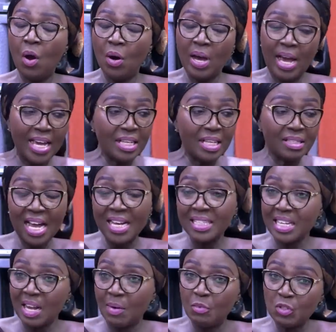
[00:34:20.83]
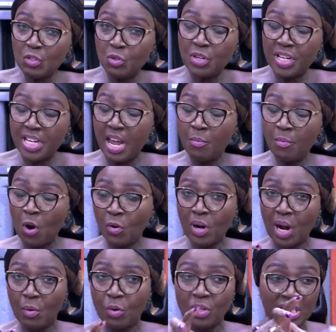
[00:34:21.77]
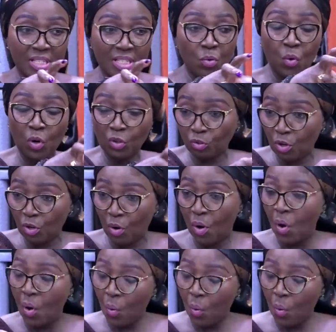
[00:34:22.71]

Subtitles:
a toss I'm to the dam hocker, I was silk or tall,